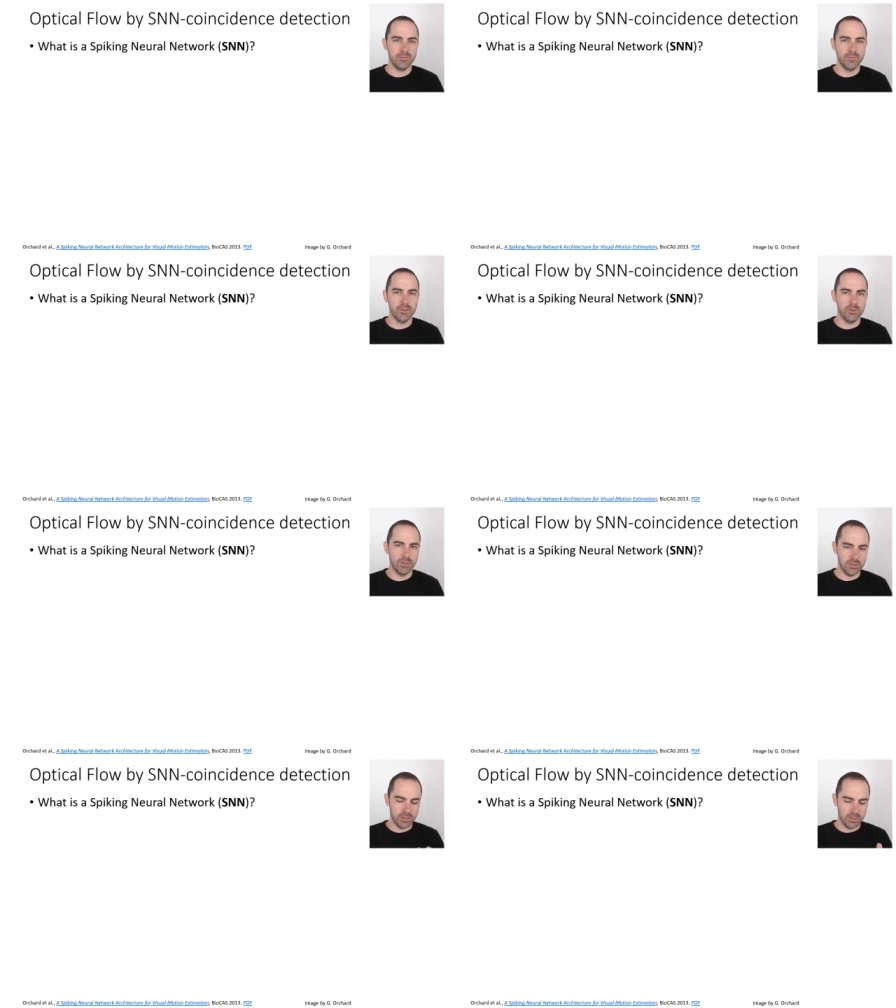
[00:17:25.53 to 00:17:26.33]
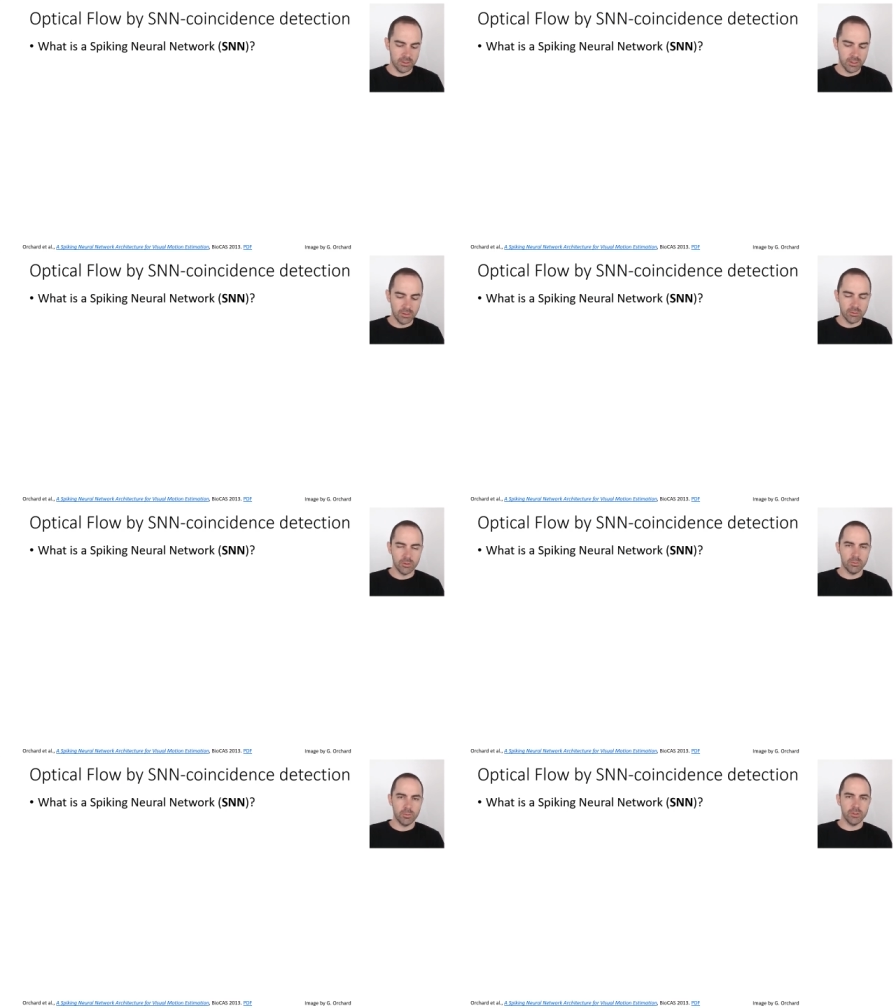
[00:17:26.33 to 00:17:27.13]
So it's an
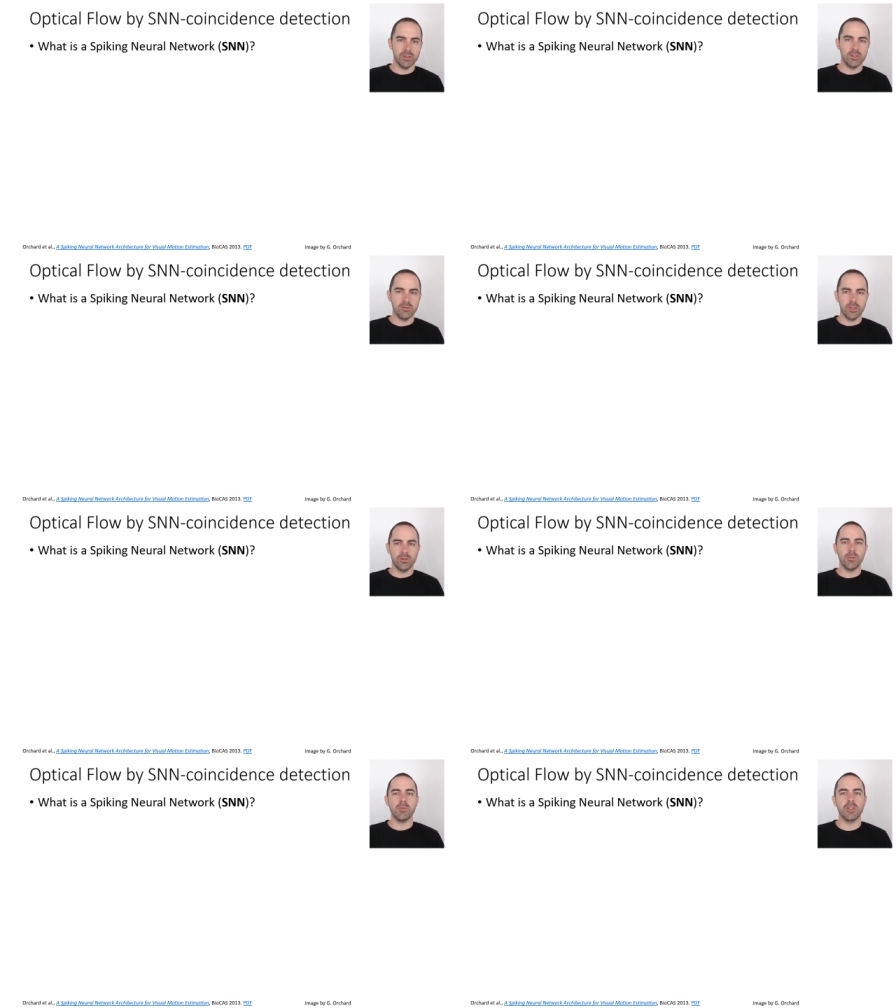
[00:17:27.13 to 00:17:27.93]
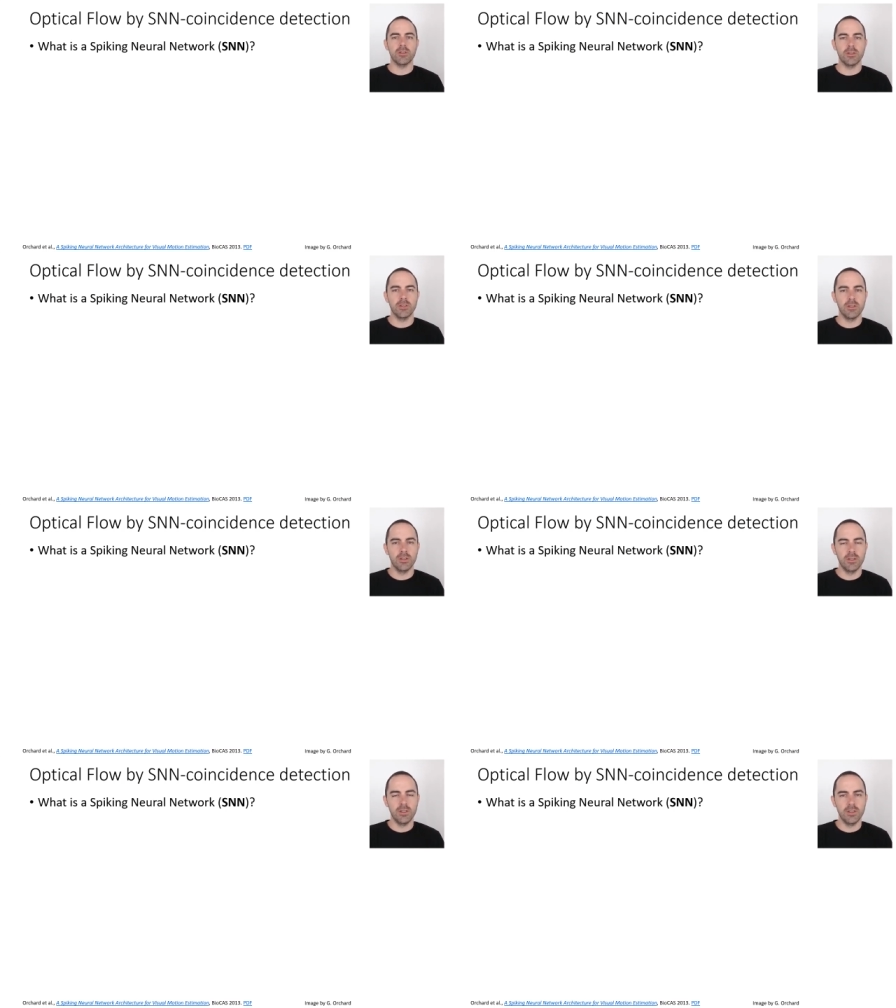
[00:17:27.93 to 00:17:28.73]
asynchronous processing, trying to mimic the
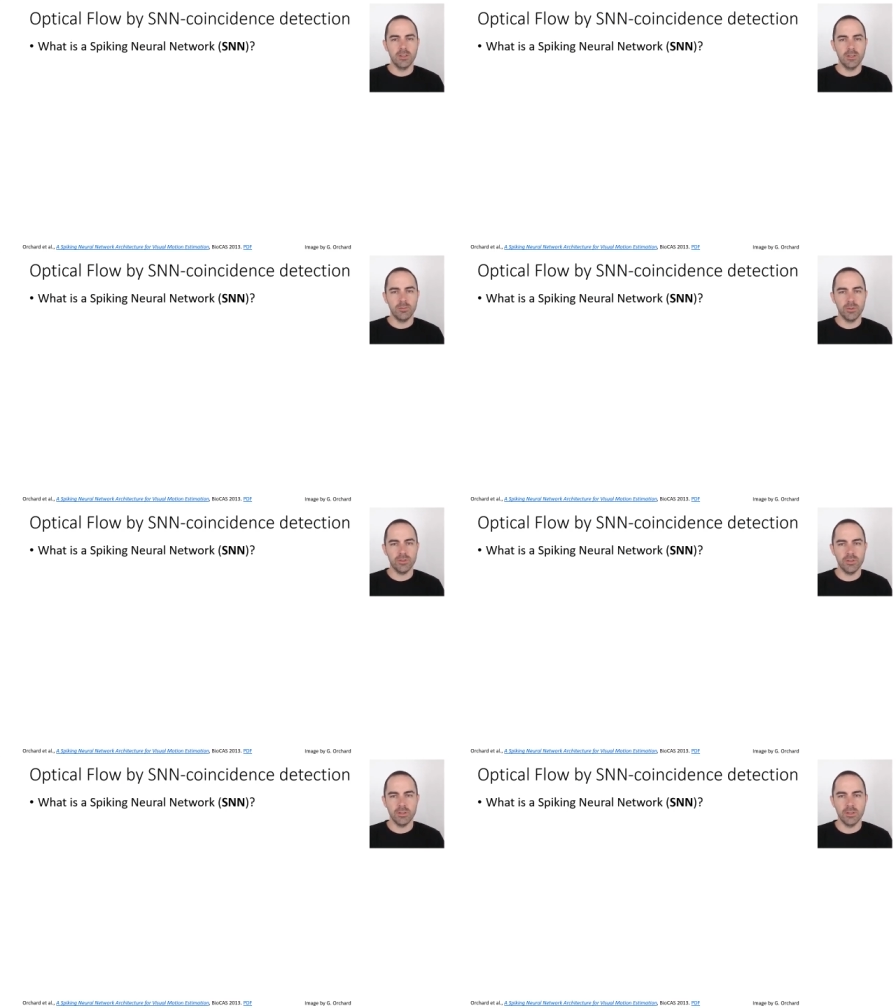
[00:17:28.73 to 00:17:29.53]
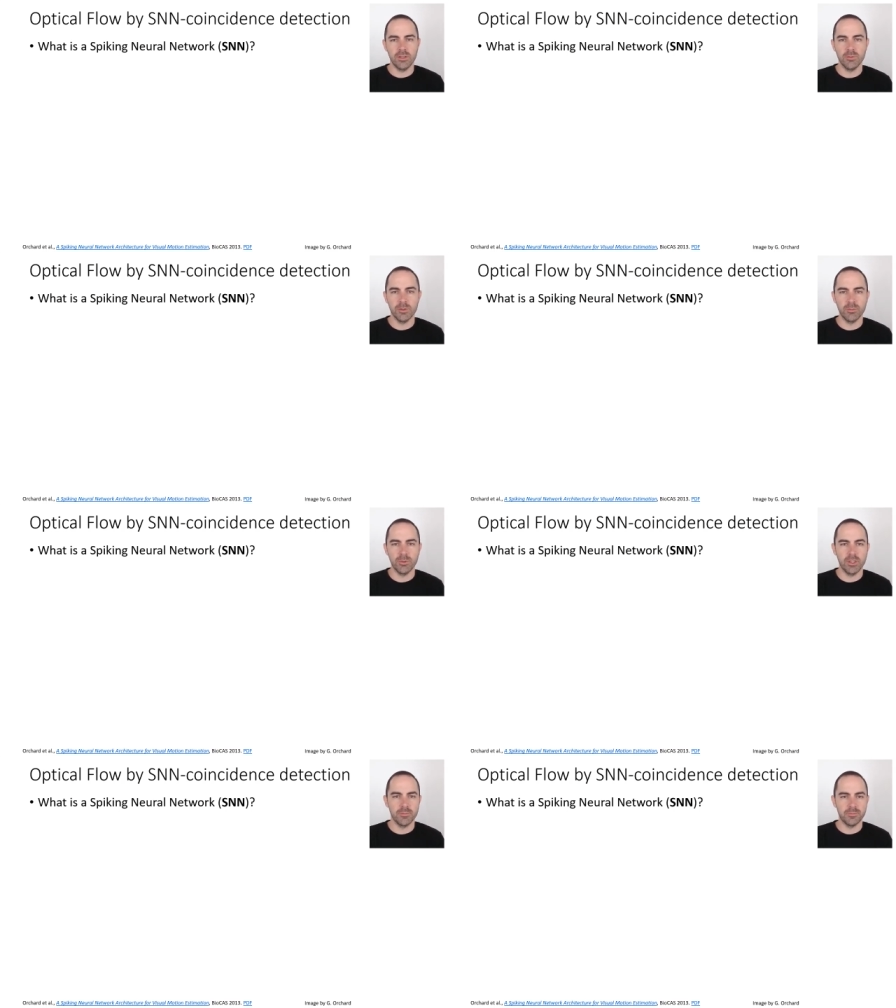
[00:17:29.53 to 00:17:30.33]
uh, processing in the human brain.